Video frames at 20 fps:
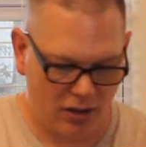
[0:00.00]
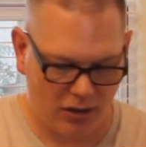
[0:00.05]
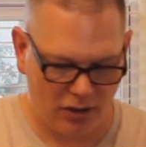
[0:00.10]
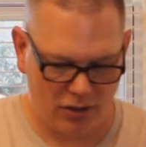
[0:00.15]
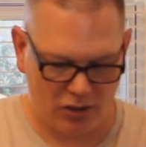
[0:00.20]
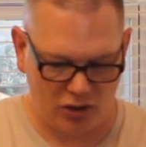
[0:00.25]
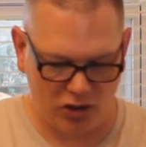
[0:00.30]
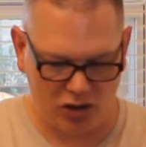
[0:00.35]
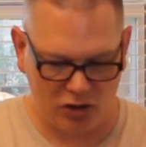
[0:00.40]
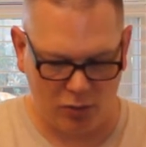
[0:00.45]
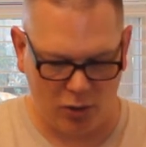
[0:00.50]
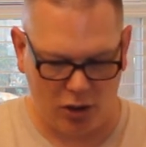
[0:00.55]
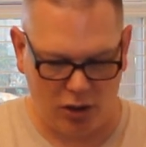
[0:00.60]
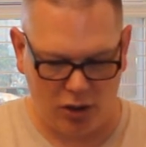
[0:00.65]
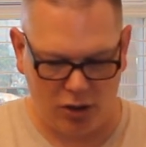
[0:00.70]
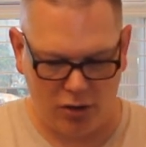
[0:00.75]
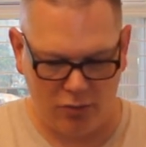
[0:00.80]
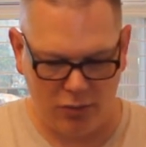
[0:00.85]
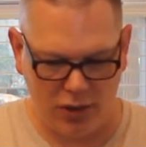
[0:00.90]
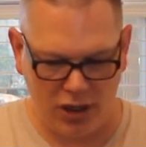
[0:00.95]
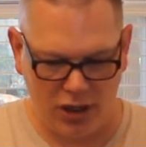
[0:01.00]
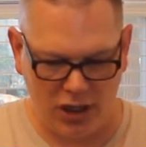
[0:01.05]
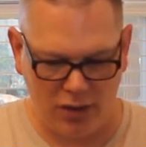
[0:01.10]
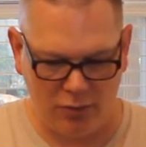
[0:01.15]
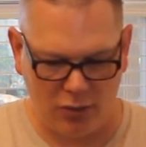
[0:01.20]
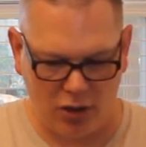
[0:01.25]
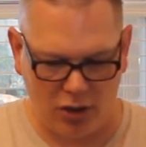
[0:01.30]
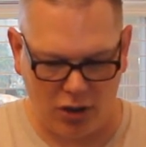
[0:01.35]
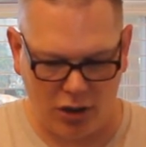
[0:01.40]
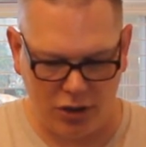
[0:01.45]
Small, medium,
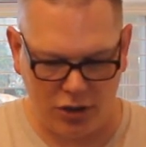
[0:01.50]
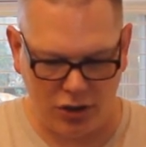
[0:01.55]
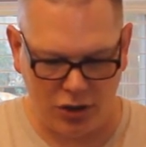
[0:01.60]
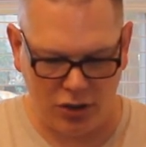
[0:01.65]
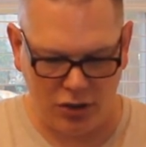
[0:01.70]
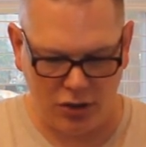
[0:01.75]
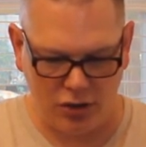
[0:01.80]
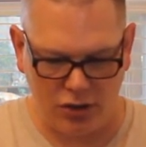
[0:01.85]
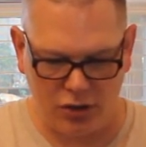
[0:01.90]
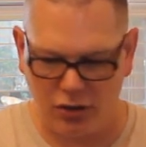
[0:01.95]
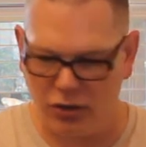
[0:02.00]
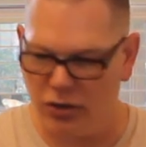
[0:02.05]
large, huge,